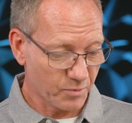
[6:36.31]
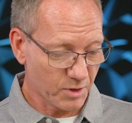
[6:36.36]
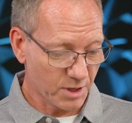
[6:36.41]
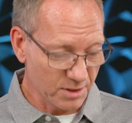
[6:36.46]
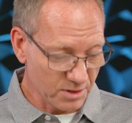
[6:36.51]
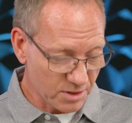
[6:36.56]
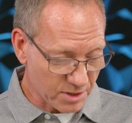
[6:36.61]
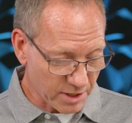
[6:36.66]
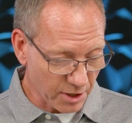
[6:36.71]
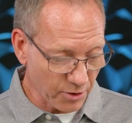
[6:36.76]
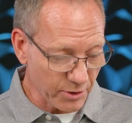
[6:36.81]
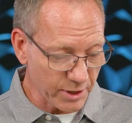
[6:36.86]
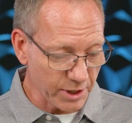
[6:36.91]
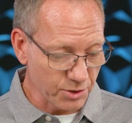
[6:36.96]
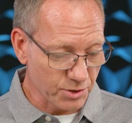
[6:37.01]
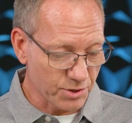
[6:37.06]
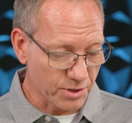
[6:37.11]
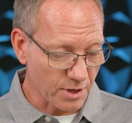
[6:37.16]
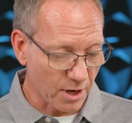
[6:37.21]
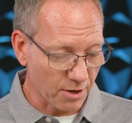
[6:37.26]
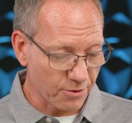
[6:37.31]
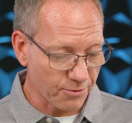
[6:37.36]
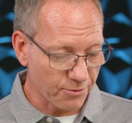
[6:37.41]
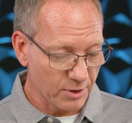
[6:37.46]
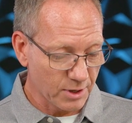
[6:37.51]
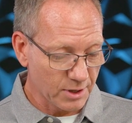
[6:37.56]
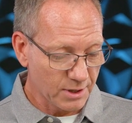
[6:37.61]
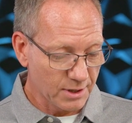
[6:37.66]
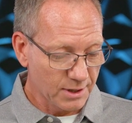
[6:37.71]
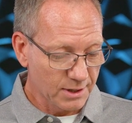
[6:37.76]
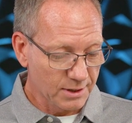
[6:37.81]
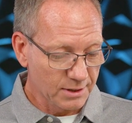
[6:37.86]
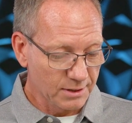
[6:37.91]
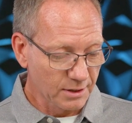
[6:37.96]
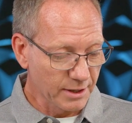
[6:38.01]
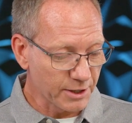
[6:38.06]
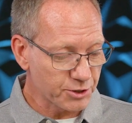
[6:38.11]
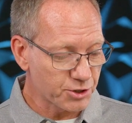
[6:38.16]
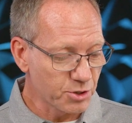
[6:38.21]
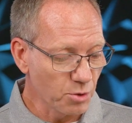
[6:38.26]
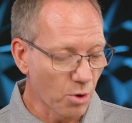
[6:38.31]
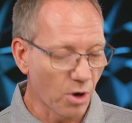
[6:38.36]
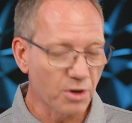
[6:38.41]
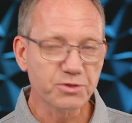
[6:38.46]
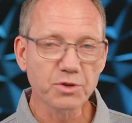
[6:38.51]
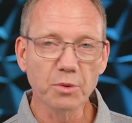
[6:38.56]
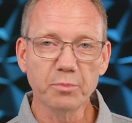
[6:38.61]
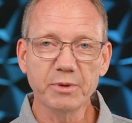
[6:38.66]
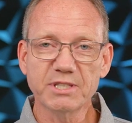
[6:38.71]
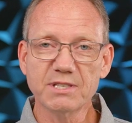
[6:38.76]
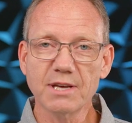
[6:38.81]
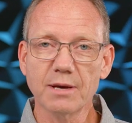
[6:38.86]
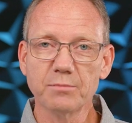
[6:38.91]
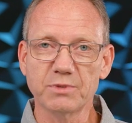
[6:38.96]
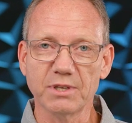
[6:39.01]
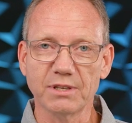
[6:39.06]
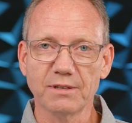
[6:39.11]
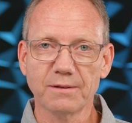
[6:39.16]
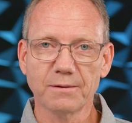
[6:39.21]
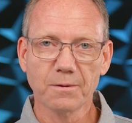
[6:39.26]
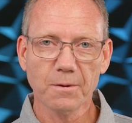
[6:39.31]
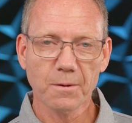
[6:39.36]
considering yourself, lest you also be tempted.